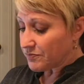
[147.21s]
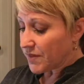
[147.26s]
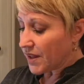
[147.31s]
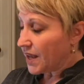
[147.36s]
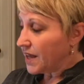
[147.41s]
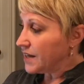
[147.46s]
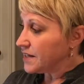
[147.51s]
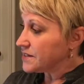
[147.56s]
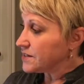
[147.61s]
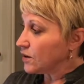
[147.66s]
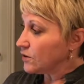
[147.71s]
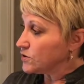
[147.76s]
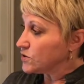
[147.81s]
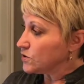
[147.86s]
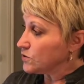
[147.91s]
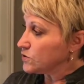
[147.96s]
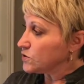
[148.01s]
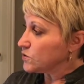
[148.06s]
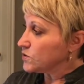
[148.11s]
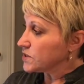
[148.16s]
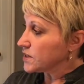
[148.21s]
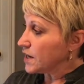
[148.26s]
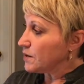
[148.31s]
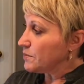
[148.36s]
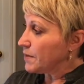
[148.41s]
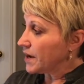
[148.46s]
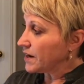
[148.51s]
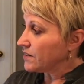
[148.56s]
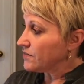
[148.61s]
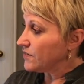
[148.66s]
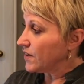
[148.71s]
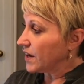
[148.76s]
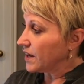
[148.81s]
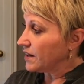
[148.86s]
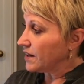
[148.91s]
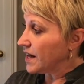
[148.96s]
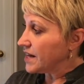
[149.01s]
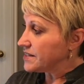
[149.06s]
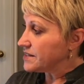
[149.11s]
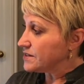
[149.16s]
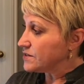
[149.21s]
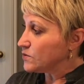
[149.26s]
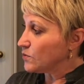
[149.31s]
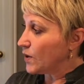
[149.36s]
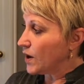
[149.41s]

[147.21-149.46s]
and it's also, so it's got a magnifying glass as